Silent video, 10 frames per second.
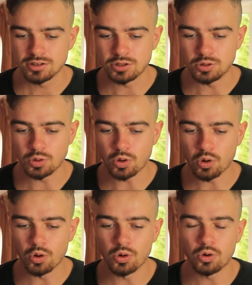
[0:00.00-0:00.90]
to
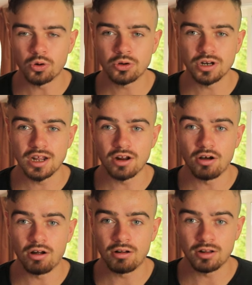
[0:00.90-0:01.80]
coordinate
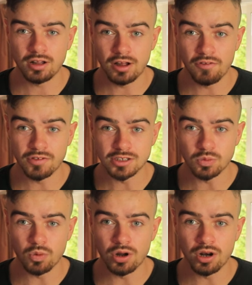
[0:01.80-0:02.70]
all of his
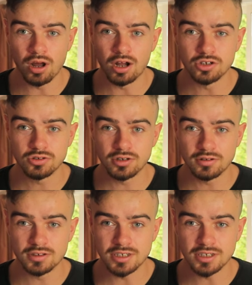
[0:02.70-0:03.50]
100